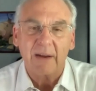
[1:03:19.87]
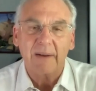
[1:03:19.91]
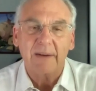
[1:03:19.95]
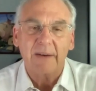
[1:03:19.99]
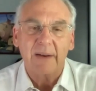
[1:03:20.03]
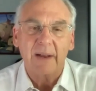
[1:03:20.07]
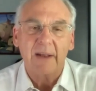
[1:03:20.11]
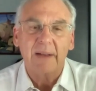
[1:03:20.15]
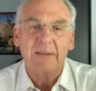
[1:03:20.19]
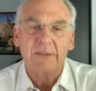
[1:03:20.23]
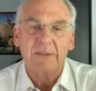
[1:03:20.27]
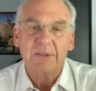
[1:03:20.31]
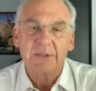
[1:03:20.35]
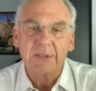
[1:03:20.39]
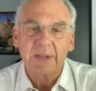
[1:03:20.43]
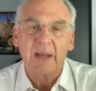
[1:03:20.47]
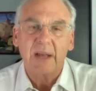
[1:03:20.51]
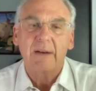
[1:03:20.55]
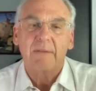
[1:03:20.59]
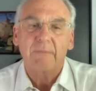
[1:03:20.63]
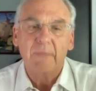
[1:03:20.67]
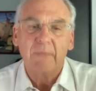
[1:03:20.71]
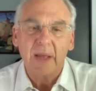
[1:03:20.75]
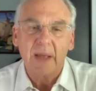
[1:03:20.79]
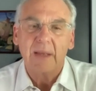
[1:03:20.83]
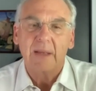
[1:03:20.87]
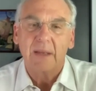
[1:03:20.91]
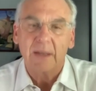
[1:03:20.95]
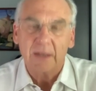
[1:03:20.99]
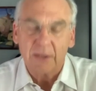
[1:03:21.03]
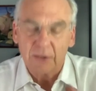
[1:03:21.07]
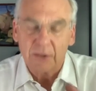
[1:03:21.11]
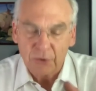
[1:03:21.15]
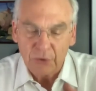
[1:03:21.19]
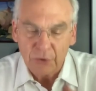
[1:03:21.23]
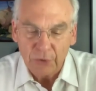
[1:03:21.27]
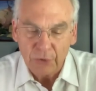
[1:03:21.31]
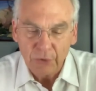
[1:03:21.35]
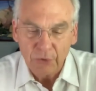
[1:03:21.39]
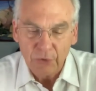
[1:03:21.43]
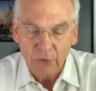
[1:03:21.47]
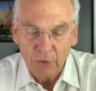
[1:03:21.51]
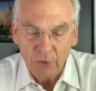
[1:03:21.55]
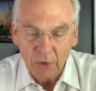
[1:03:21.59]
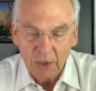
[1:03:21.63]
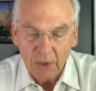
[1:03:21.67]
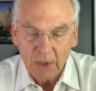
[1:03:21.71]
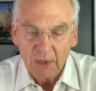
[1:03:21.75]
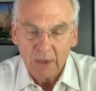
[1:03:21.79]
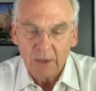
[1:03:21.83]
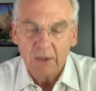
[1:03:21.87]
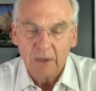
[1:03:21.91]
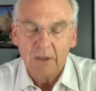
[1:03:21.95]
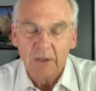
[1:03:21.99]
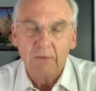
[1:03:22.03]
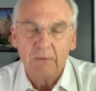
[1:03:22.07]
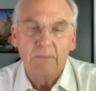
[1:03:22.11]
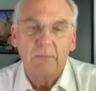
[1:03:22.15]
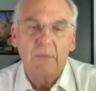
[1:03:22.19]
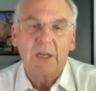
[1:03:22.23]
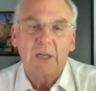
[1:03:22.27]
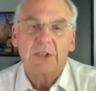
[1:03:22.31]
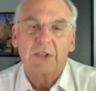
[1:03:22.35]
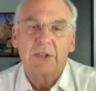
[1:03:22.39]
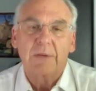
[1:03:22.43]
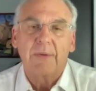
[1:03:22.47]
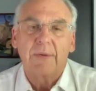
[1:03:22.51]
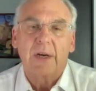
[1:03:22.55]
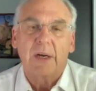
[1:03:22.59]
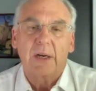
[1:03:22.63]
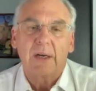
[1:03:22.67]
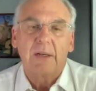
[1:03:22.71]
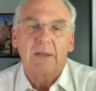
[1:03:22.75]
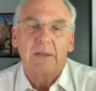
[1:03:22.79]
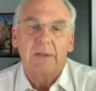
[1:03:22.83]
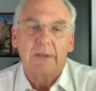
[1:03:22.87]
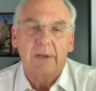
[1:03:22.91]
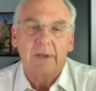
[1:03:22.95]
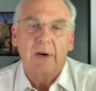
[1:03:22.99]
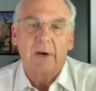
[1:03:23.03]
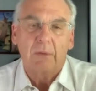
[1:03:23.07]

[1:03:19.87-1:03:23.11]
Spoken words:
And instead of making it too much of a,